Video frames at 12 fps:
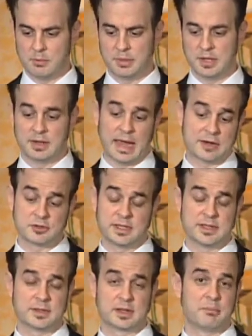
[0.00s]
but actually
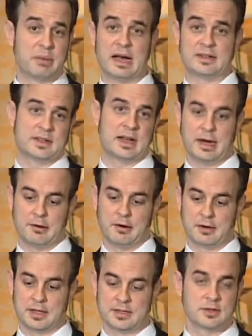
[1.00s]
it's a composite
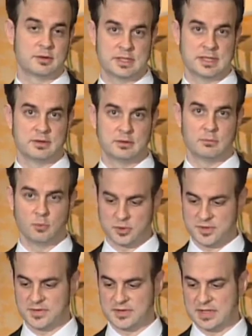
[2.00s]
hierarchy, so it's even more
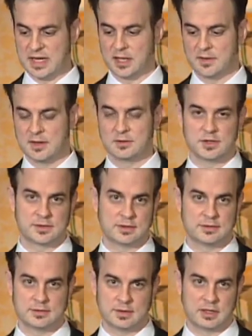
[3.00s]
sophisticated than just
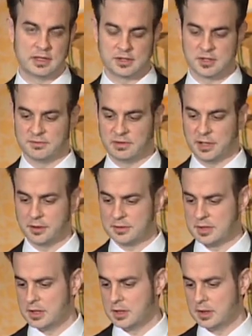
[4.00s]
a collection of layers.
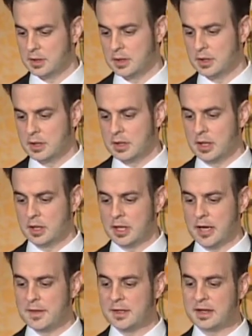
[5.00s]

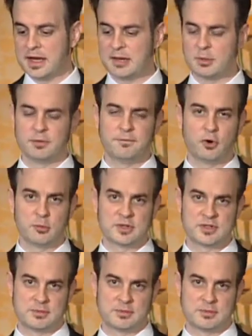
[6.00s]
And then KML form is